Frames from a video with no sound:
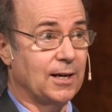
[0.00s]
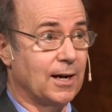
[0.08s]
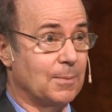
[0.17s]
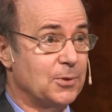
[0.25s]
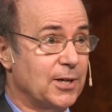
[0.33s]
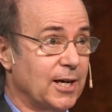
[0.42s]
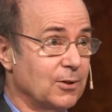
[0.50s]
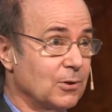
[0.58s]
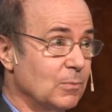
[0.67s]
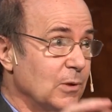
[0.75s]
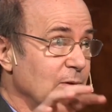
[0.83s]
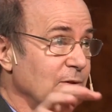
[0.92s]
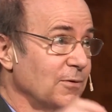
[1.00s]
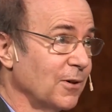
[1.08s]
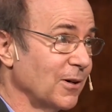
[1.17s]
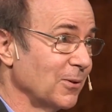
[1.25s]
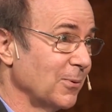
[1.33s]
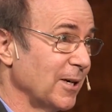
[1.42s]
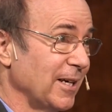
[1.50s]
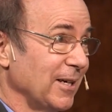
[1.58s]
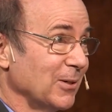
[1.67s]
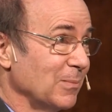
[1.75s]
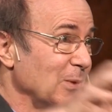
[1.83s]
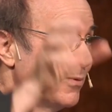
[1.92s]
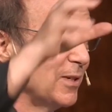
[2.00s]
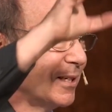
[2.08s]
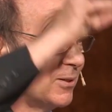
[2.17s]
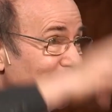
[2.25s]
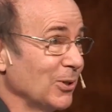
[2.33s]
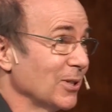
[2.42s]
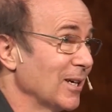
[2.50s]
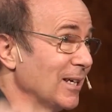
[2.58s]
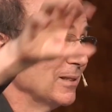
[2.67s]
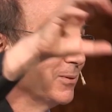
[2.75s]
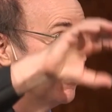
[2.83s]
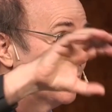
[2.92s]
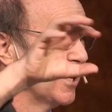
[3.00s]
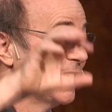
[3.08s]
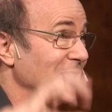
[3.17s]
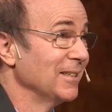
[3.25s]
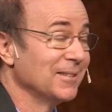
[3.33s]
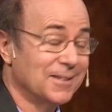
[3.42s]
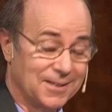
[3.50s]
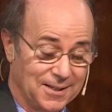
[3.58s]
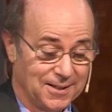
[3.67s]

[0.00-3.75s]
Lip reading: the object or move it far away or move it in all kinds of ways.